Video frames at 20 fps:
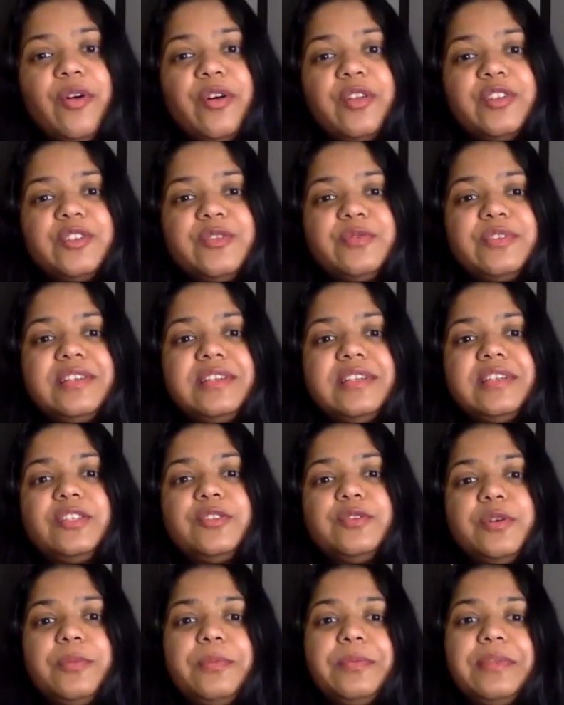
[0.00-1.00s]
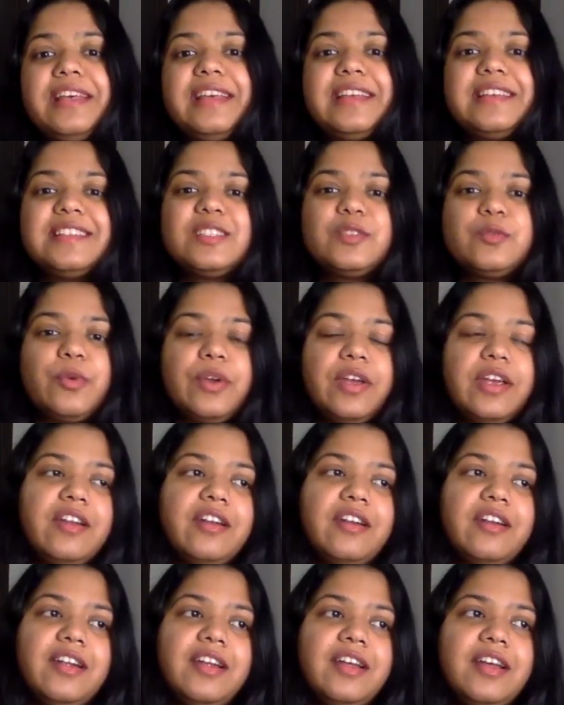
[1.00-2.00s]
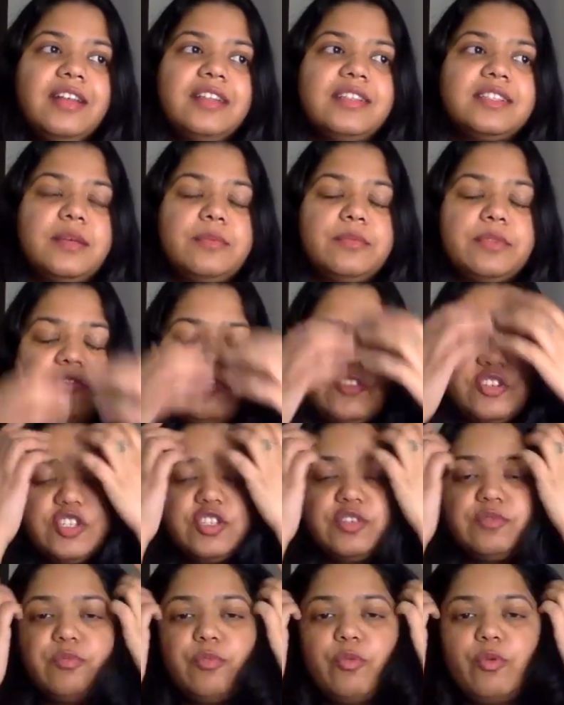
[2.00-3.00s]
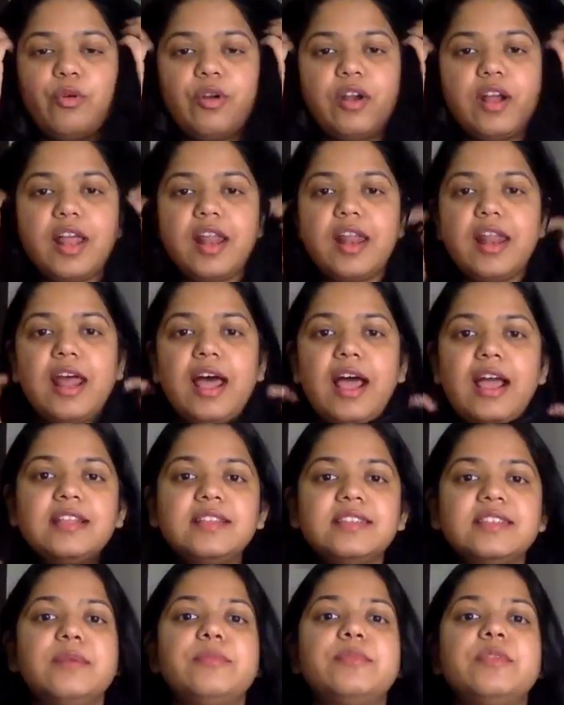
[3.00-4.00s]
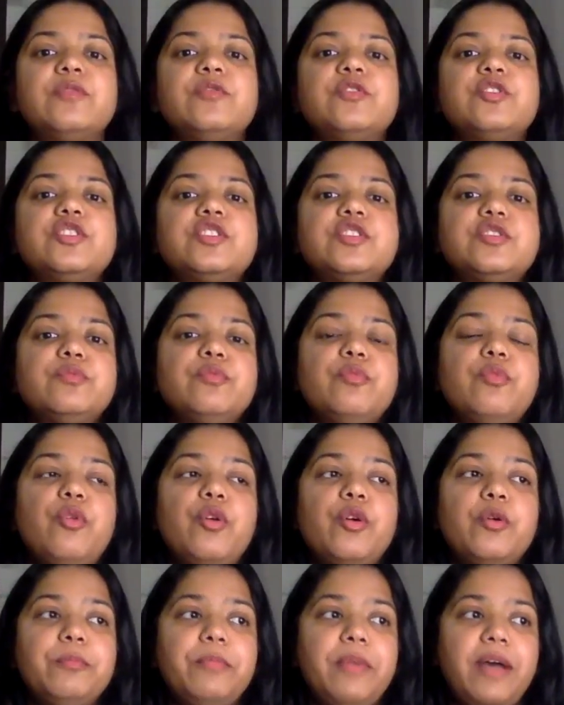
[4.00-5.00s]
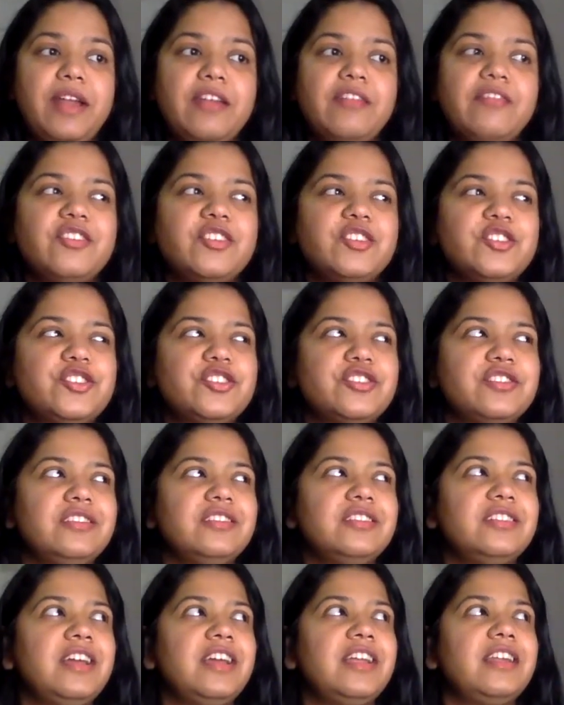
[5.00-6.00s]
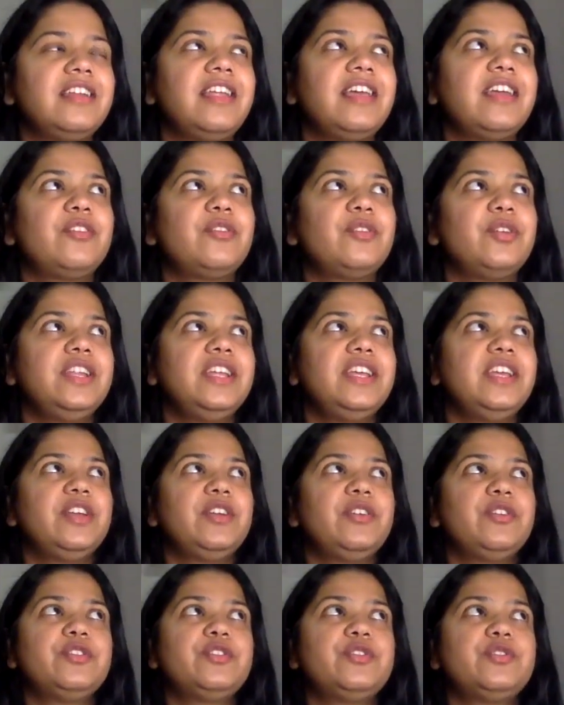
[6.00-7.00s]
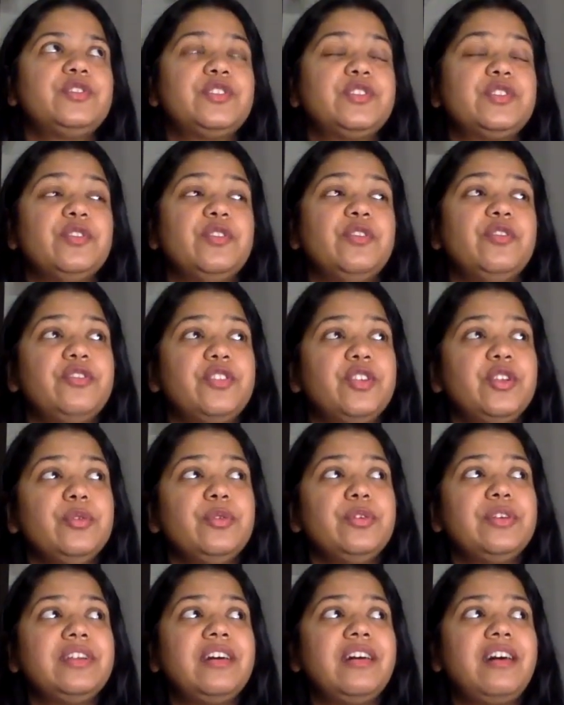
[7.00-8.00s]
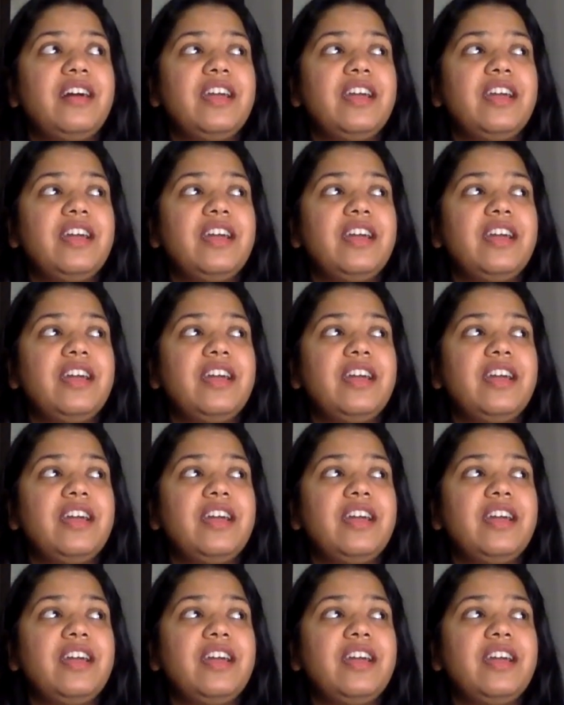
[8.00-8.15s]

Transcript: on to a place where something which is more aligned, something which is more beneficial and like really here to serve you in